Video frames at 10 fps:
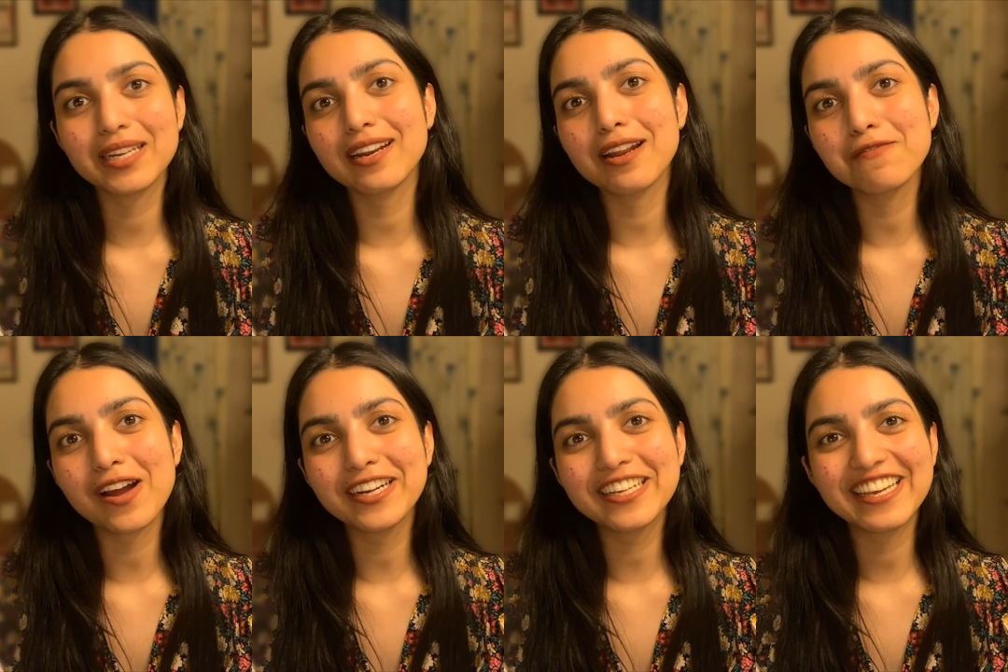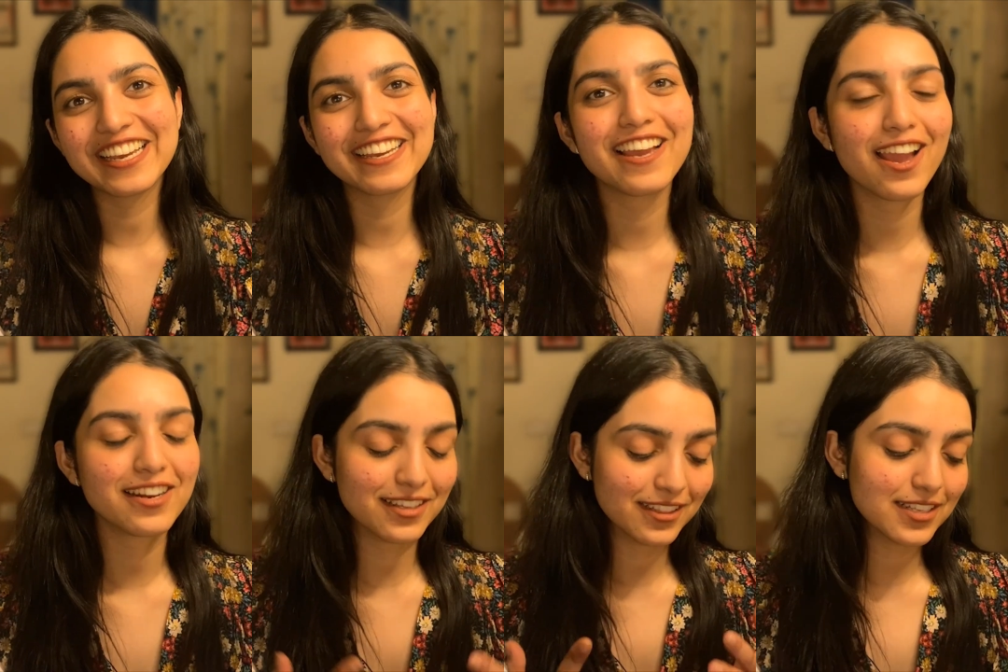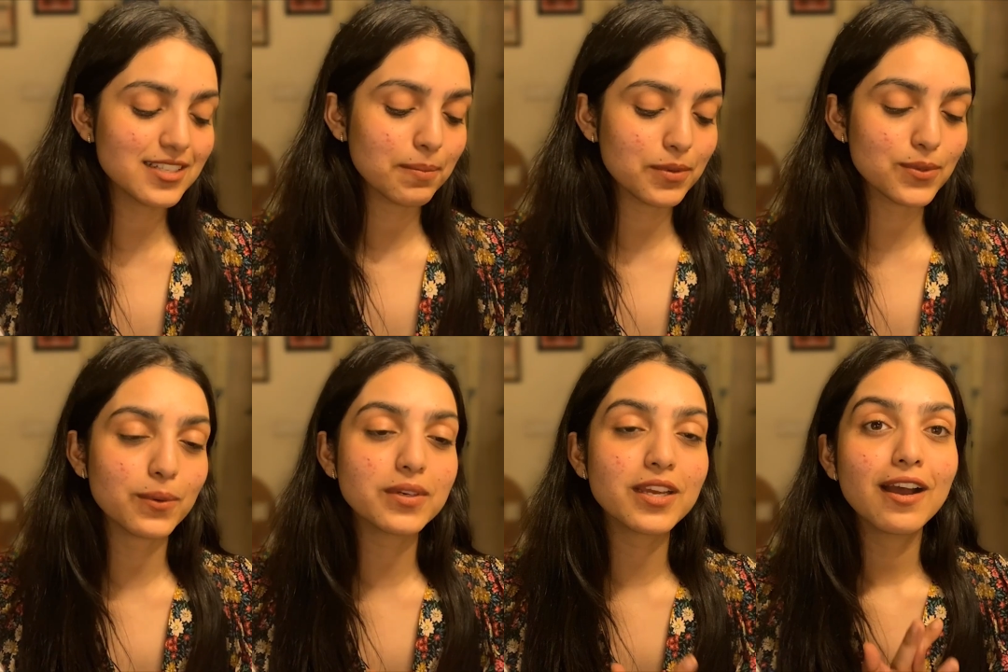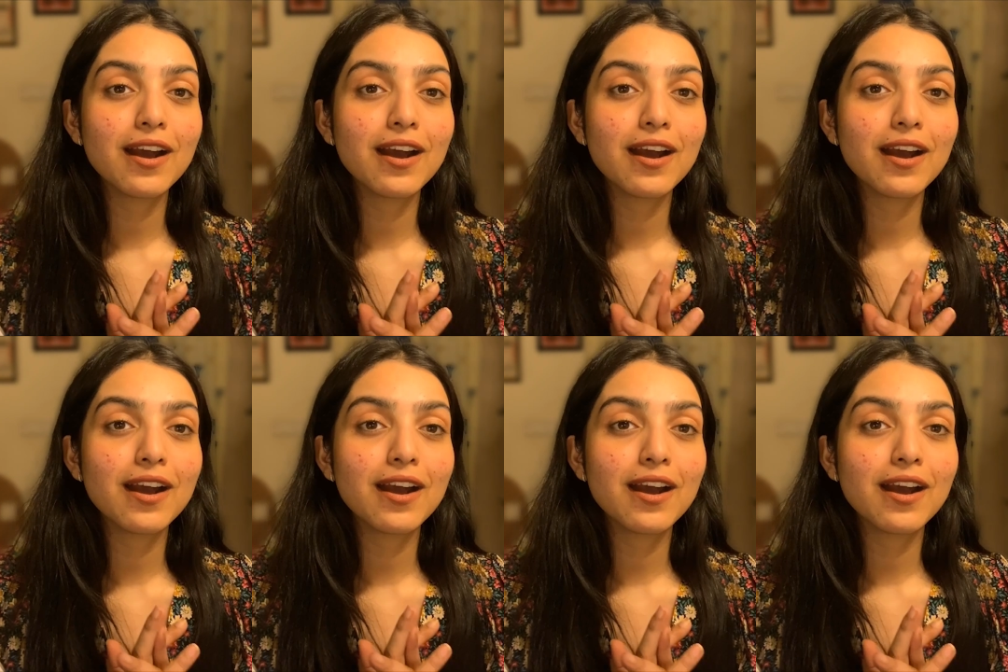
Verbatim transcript: My name Vaani hai and in this episode